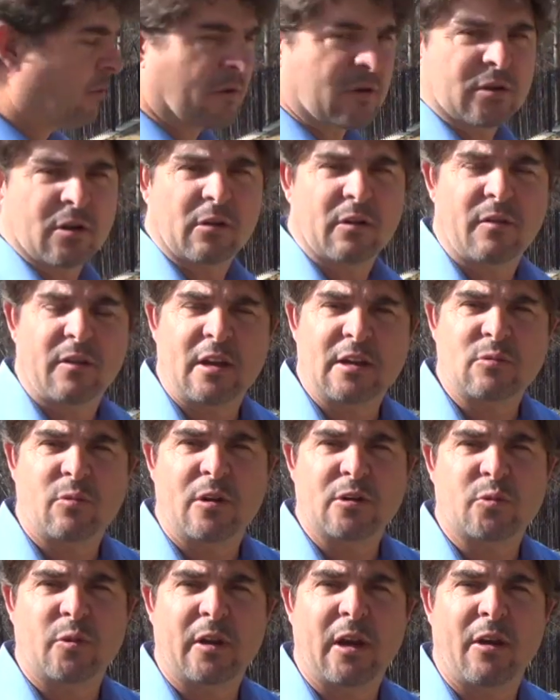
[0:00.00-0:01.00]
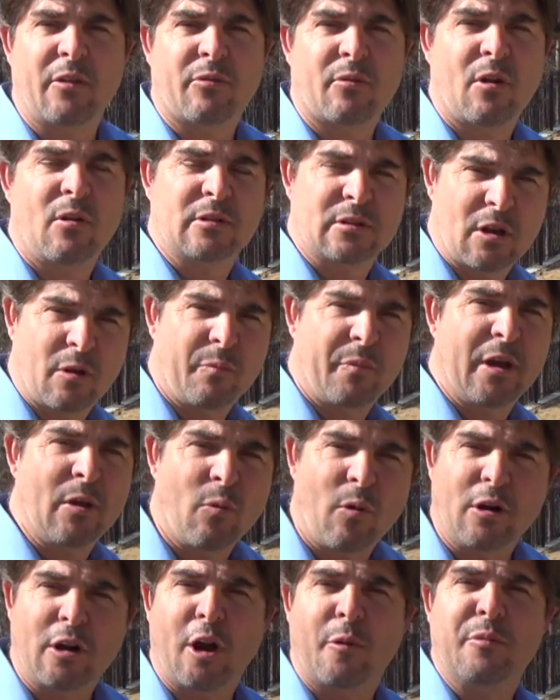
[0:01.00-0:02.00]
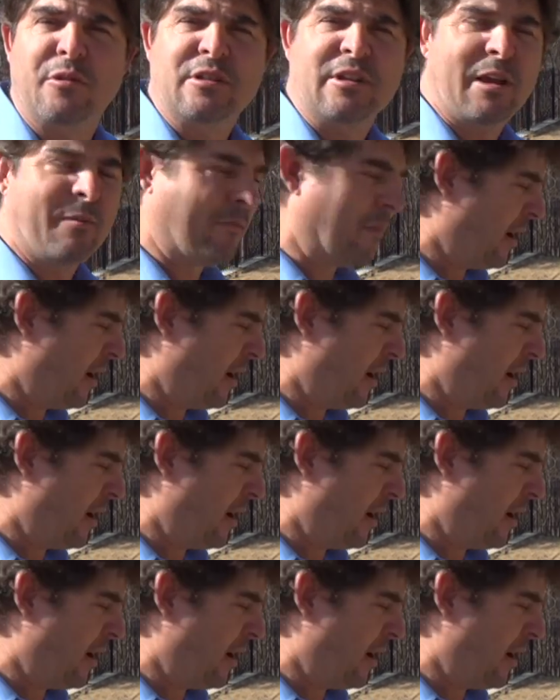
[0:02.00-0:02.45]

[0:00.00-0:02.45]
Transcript: result of this once we get through. It's going to be 100%